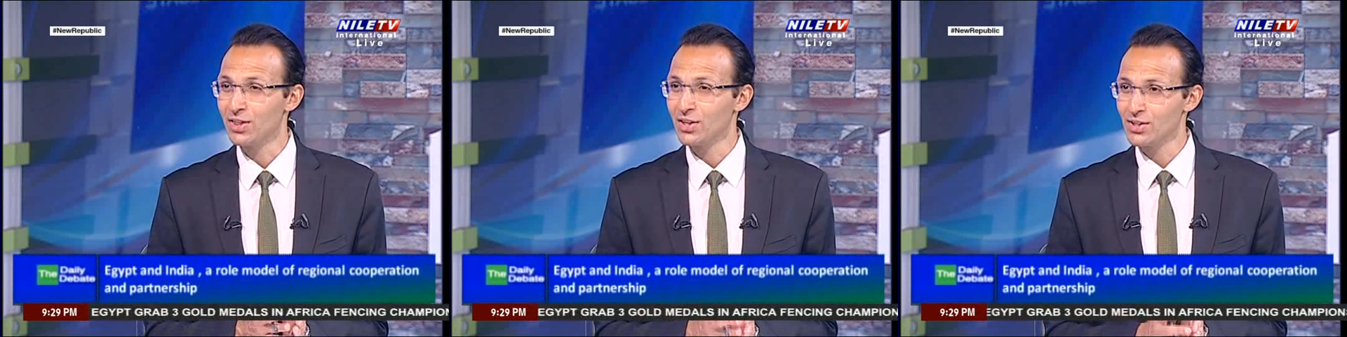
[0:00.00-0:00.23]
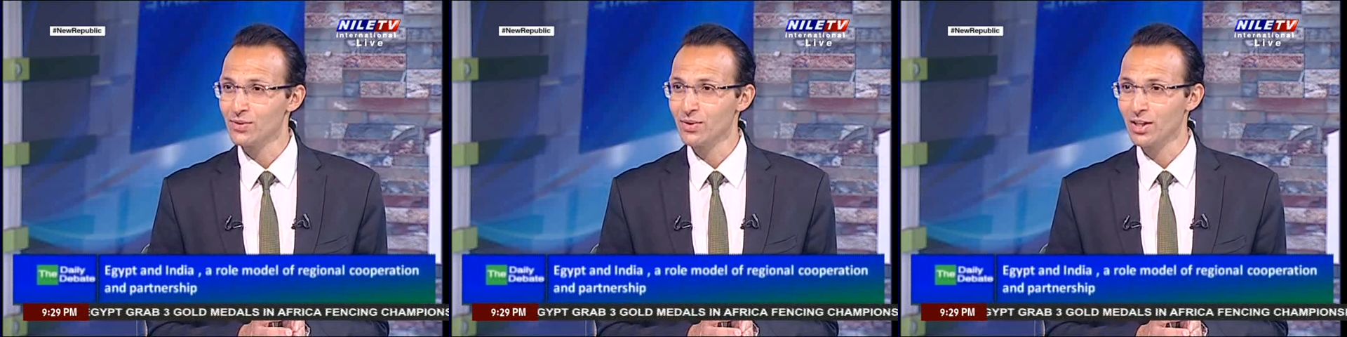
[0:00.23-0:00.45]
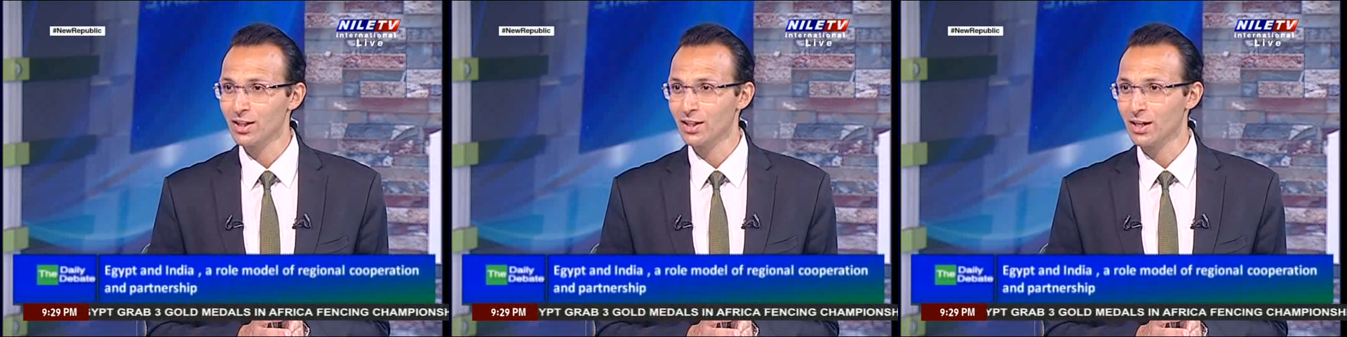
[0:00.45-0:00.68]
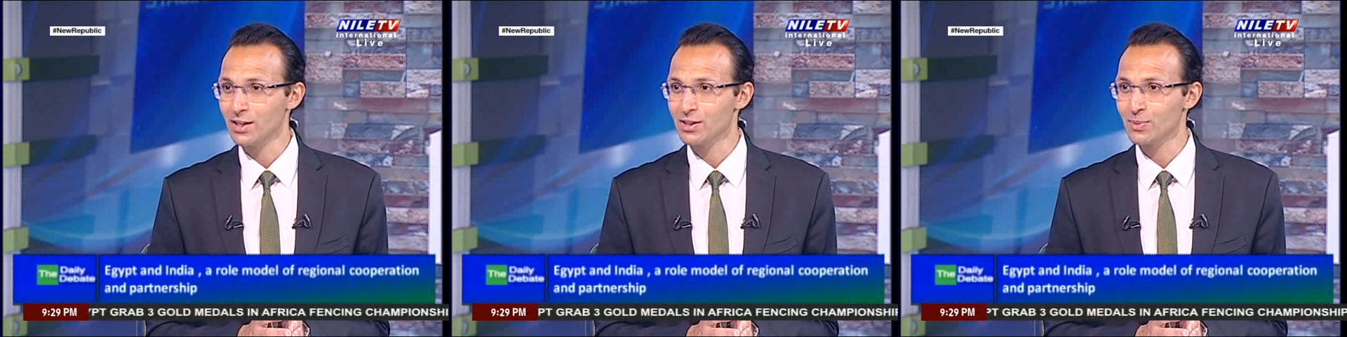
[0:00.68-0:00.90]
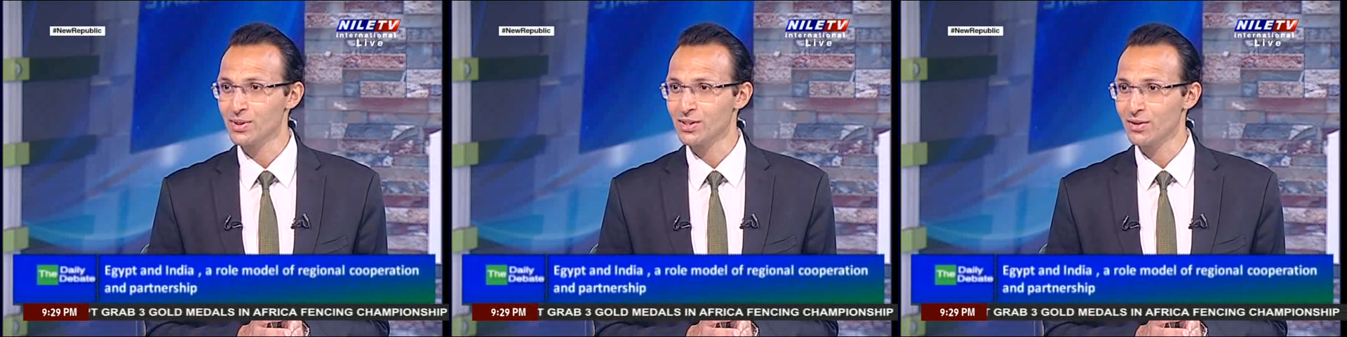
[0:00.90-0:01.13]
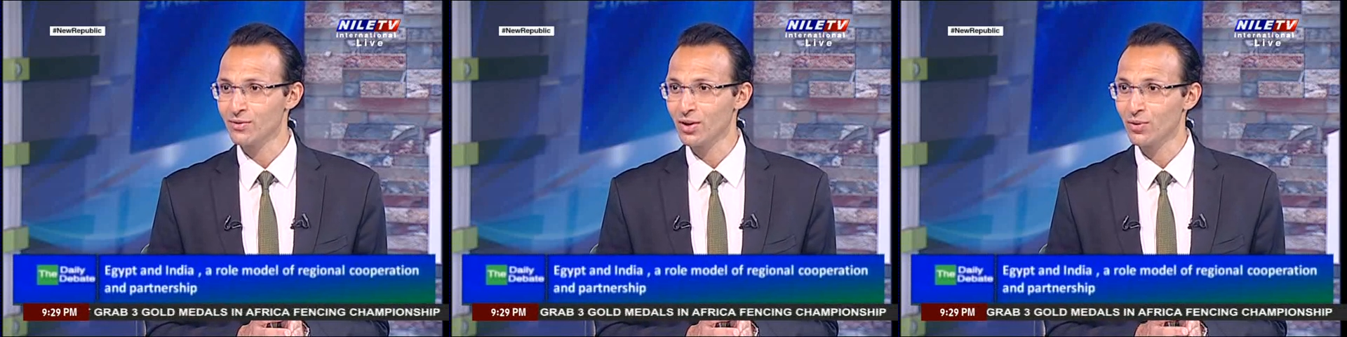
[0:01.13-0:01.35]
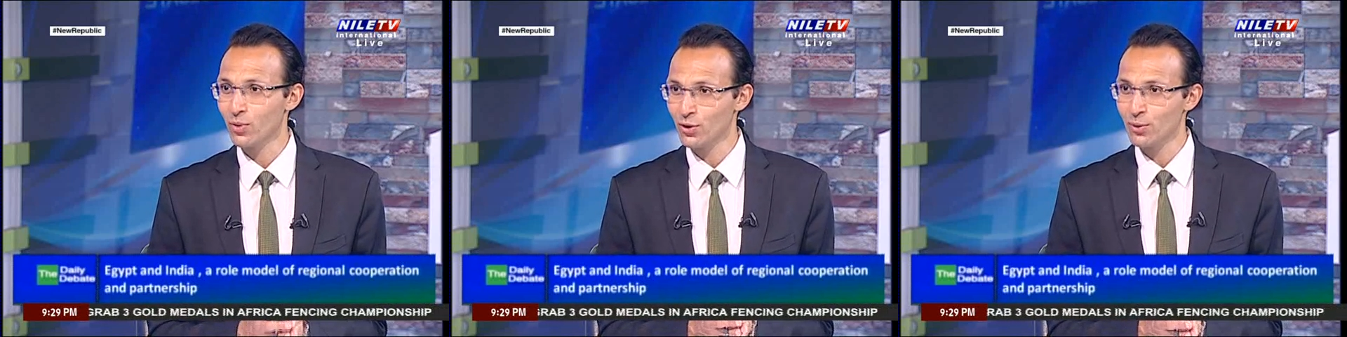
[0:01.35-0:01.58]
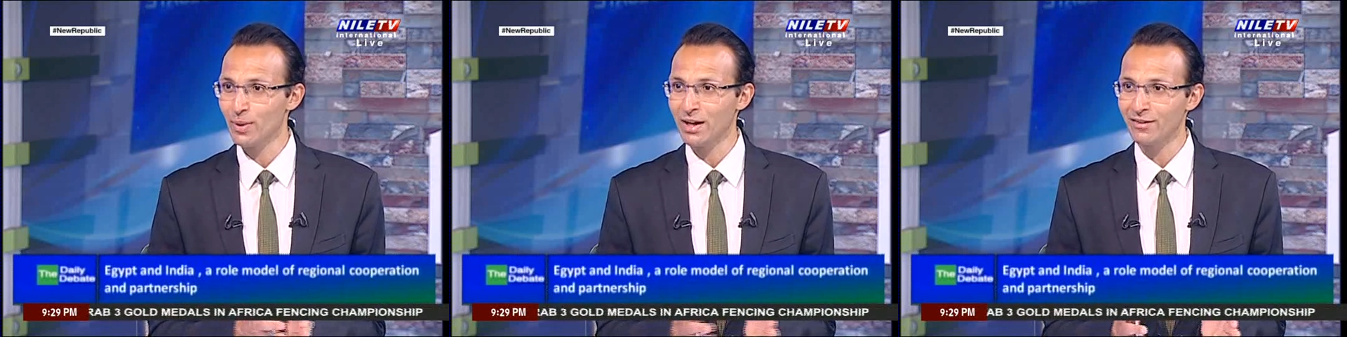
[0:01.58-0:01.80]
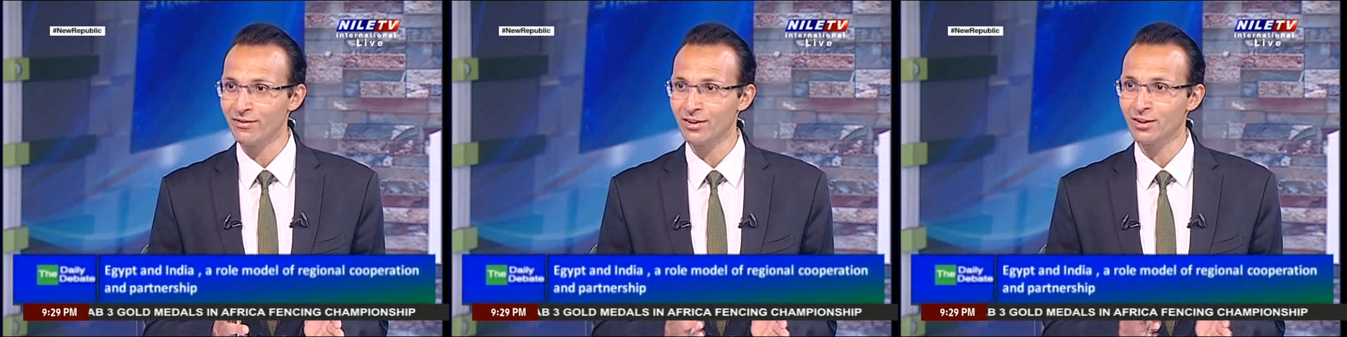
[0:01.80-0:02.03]
in this field in specific for the
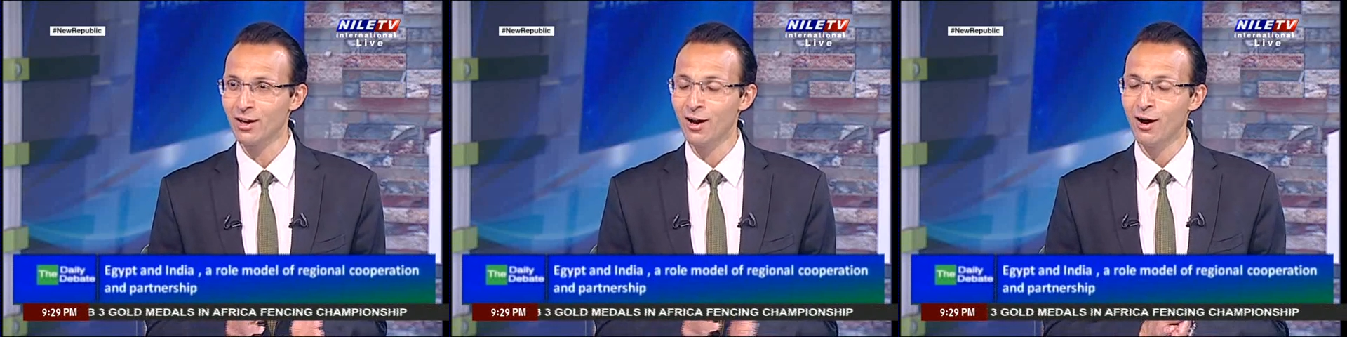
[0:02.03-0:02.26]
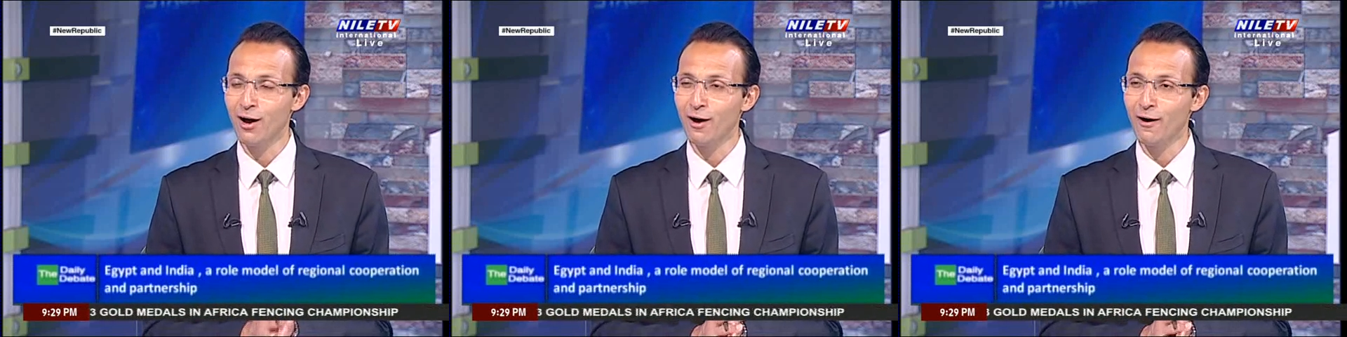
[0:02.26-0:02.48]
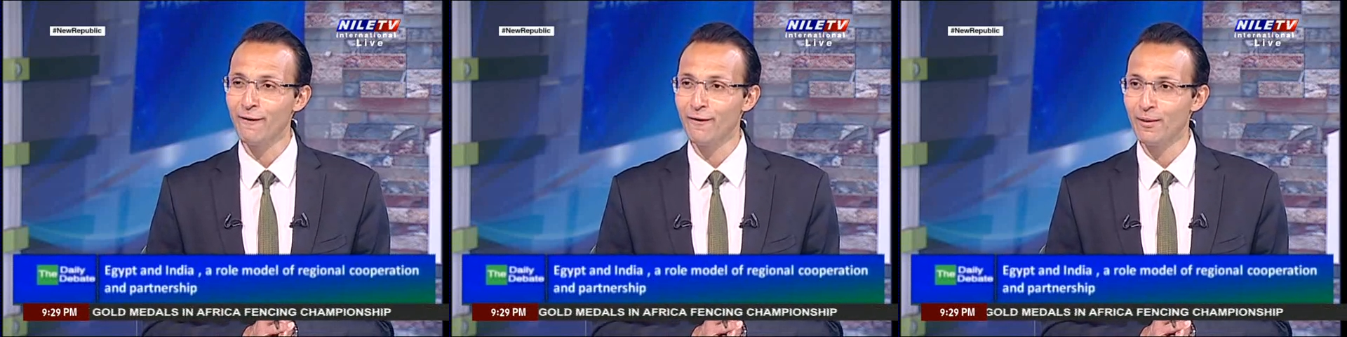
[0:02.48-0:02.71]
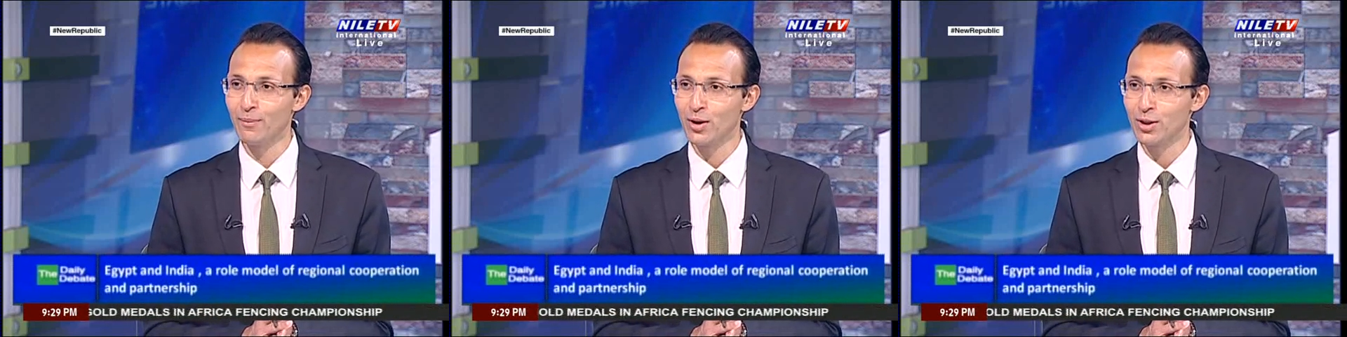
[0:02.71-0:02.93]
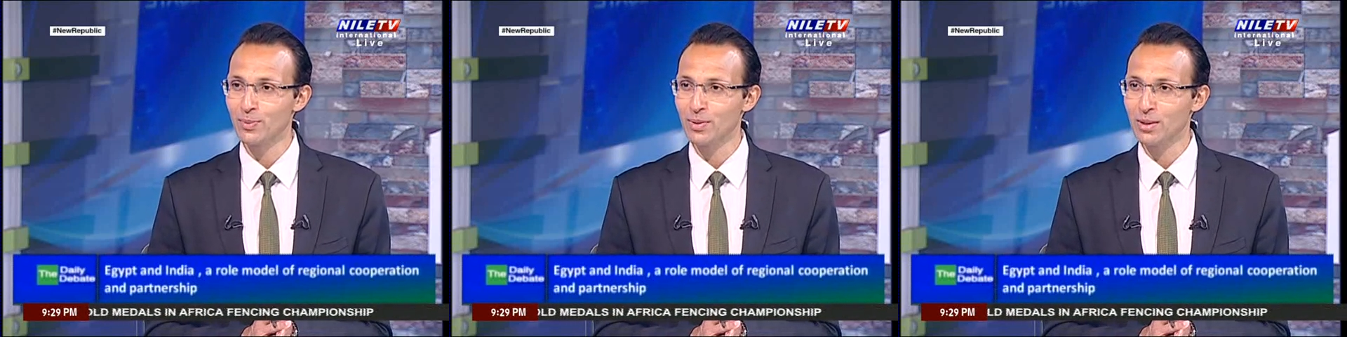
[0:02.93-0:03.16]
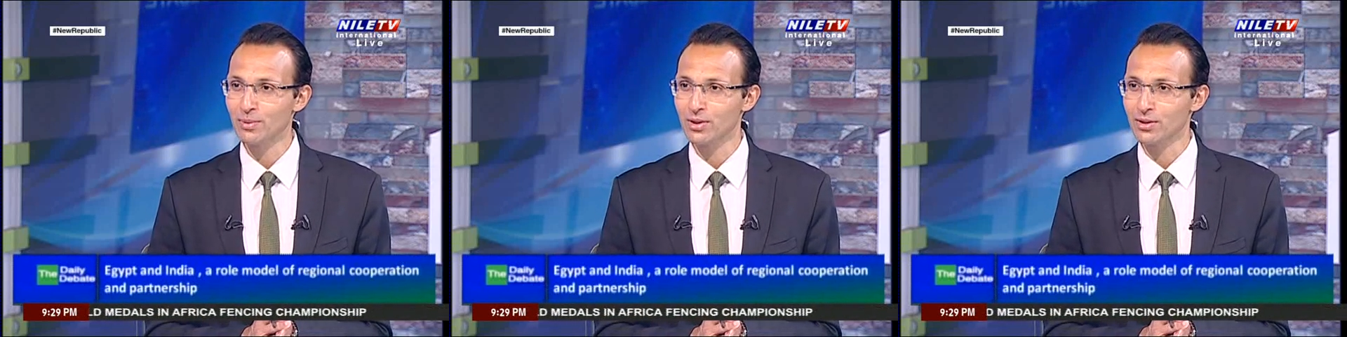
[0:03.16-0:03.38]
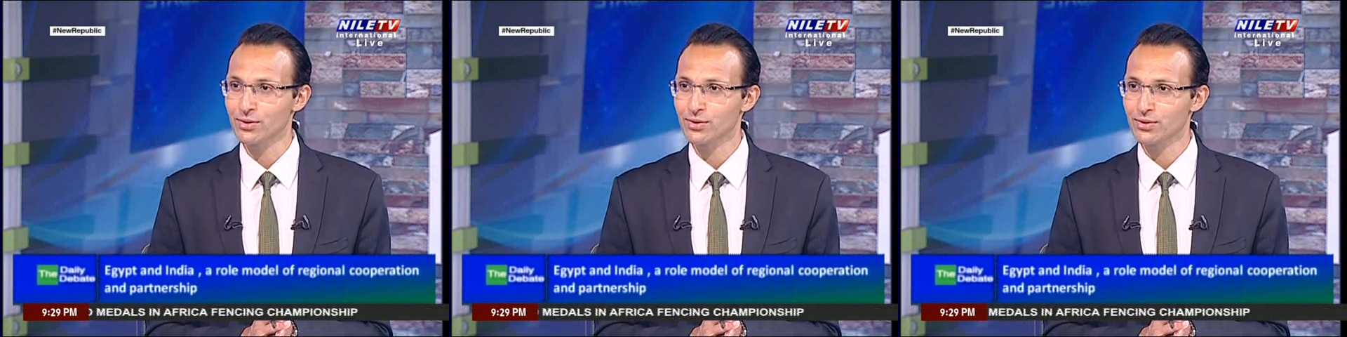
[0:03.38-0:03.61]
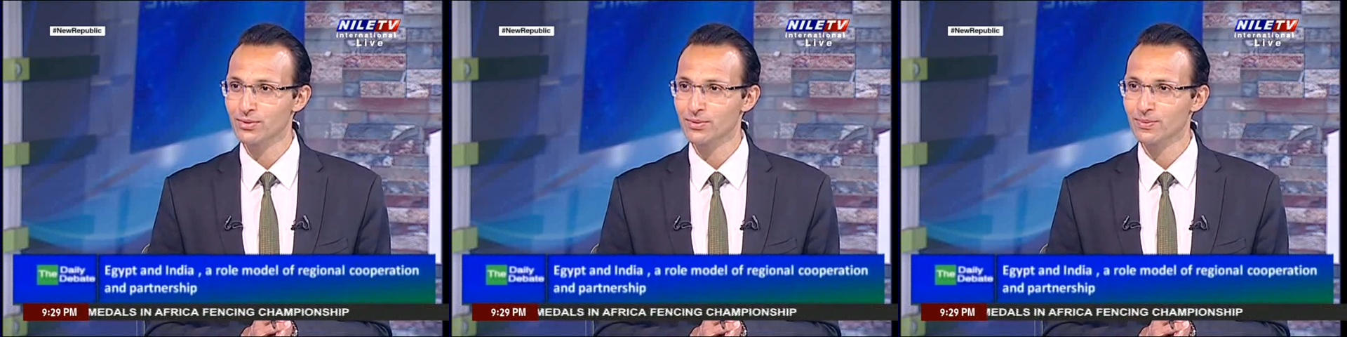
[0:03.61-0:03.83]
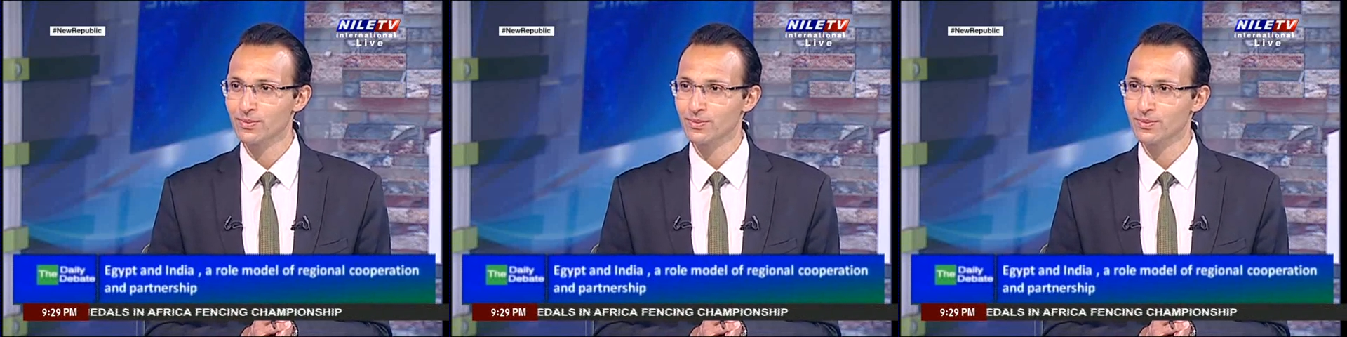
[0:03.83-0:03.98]
benefit of both peoples?